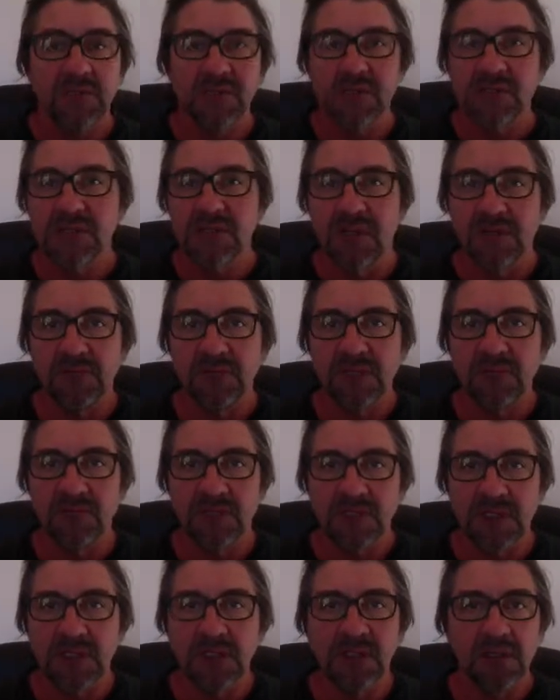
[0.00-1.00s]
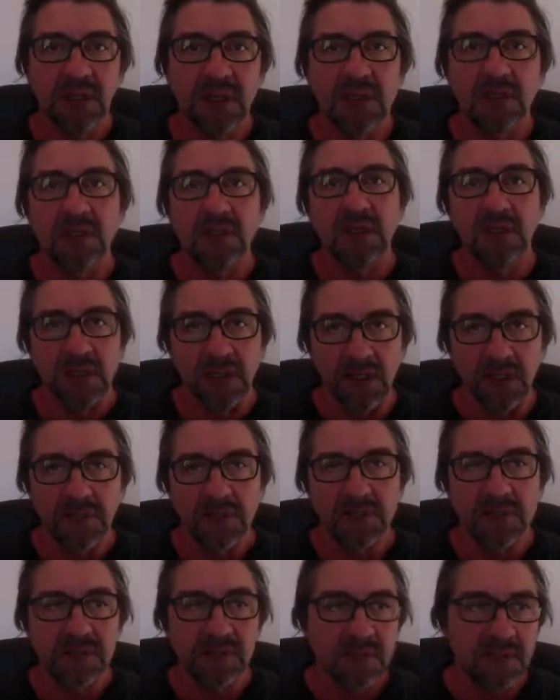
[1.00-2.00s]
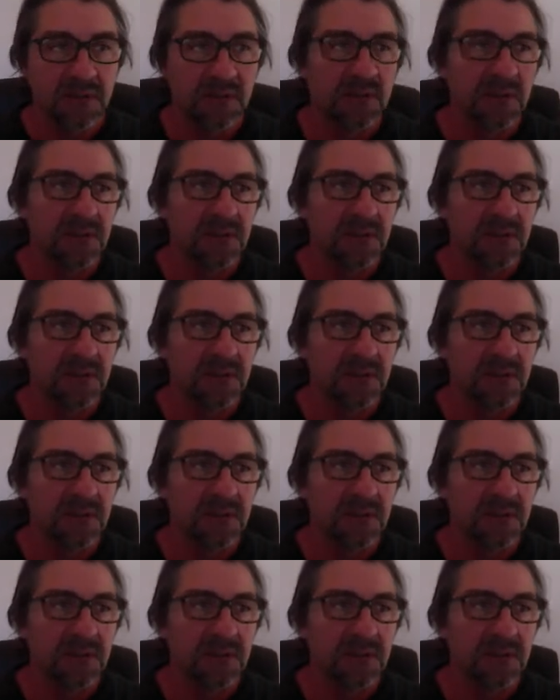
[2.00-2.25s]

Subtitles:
instead of using the ellipse,